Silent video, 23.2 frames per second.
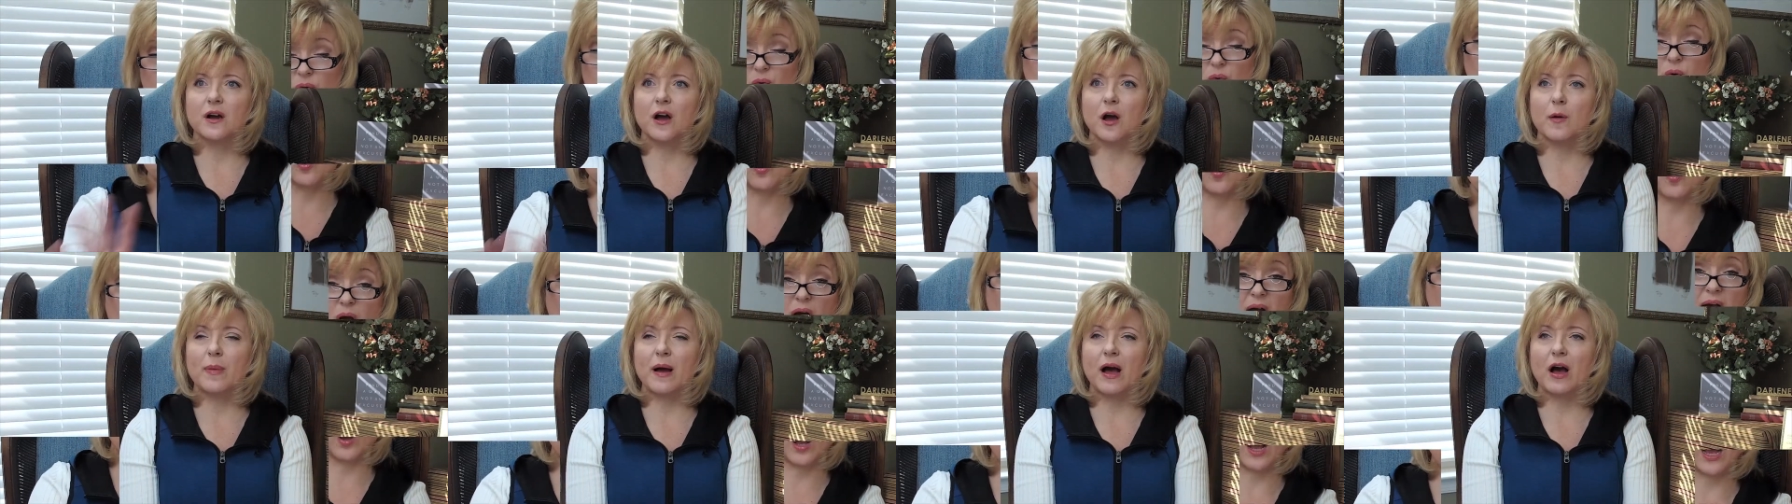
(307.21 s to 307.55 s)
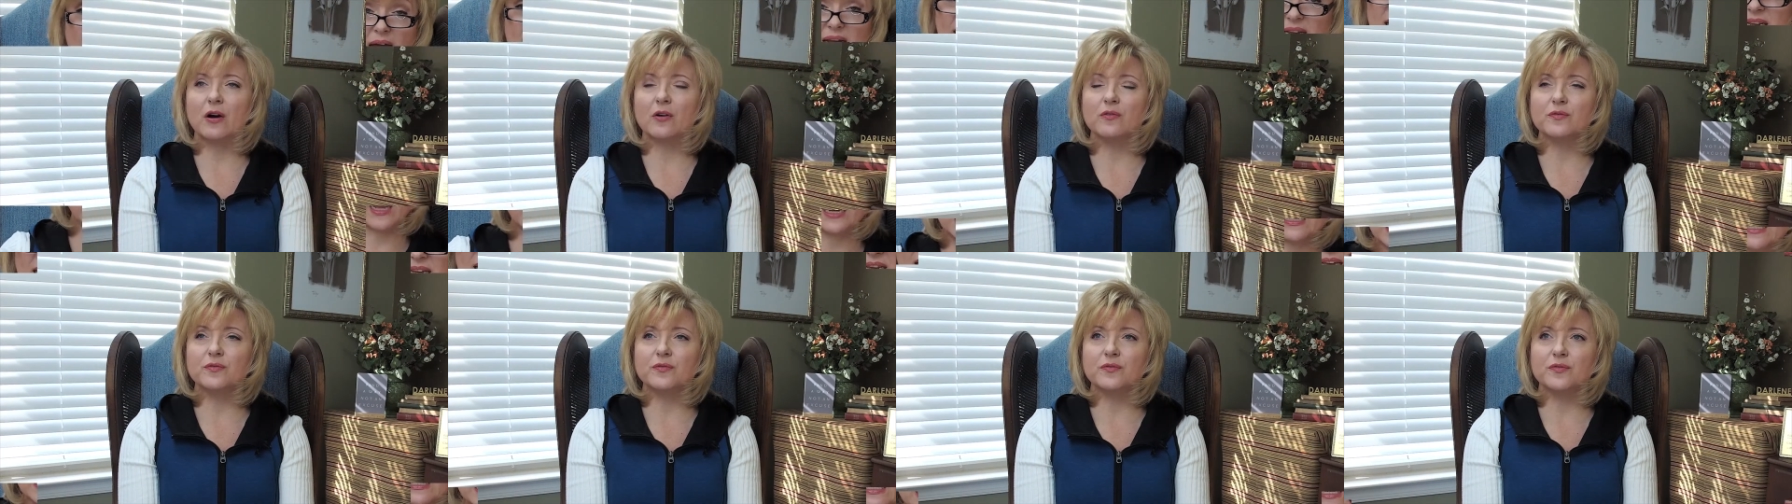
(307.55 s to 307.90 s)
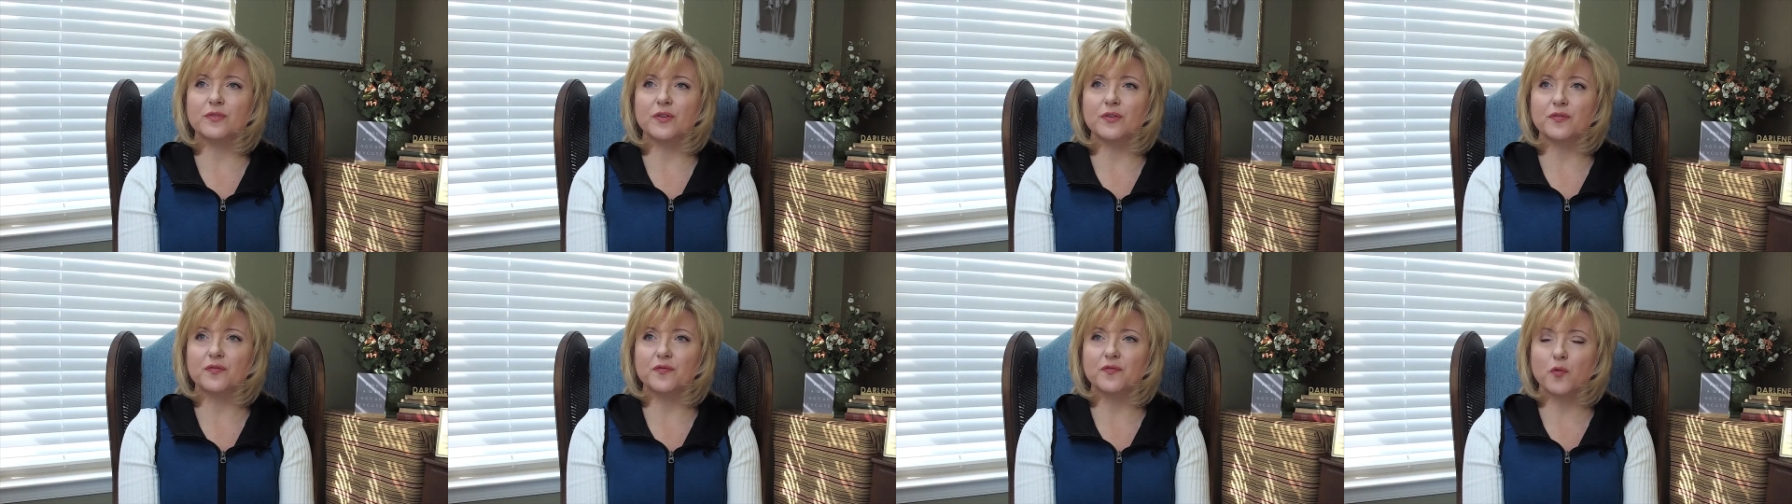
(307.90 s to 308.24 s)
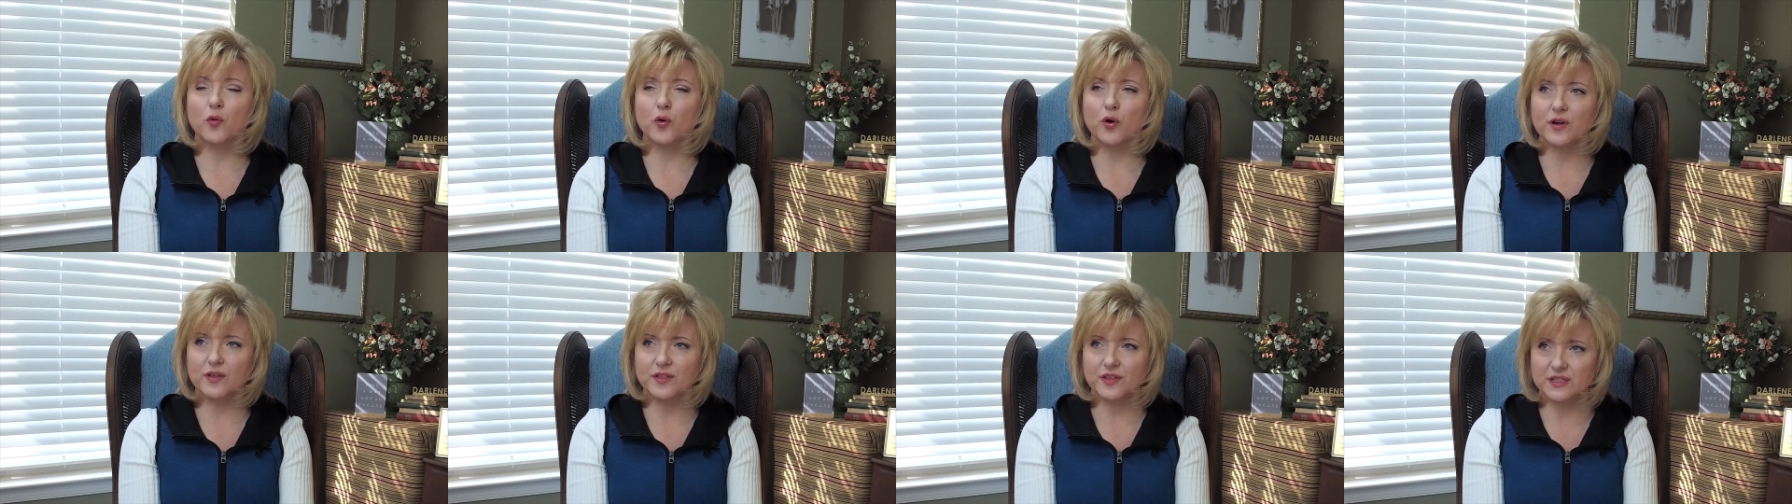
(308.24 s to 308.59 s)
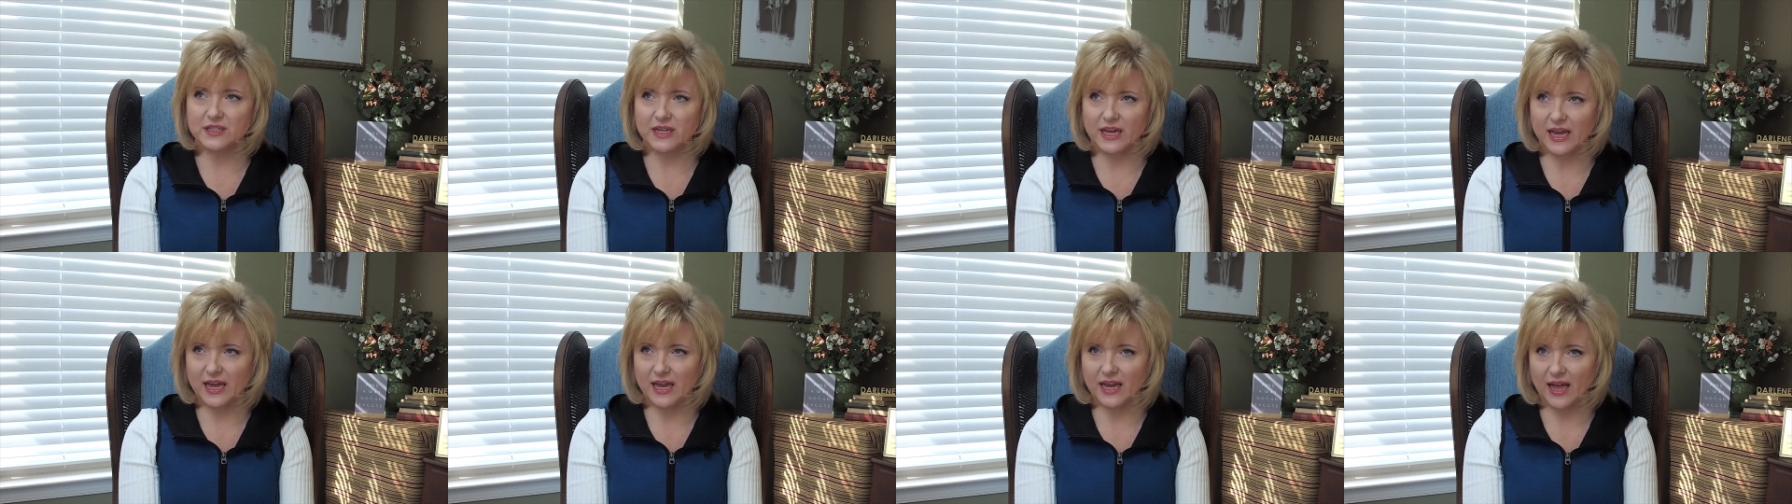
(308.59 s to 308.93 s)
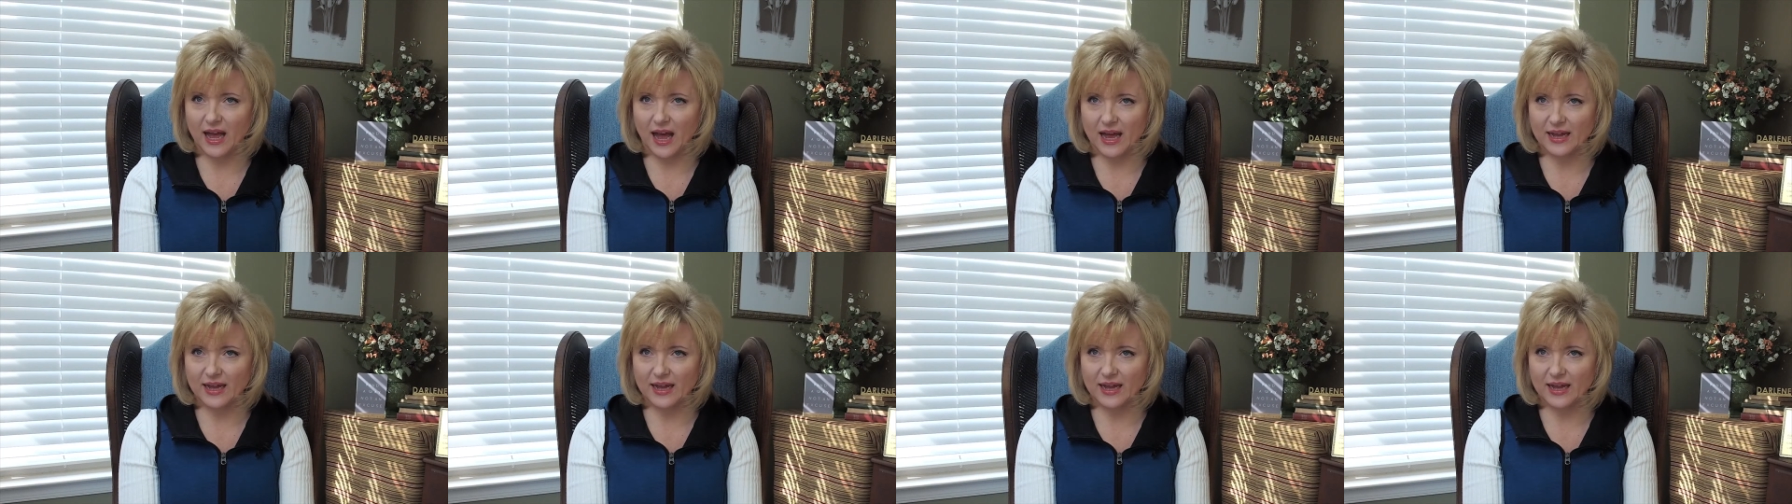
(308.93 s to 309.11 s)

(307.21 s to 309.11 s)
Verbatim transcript: about the fourth day,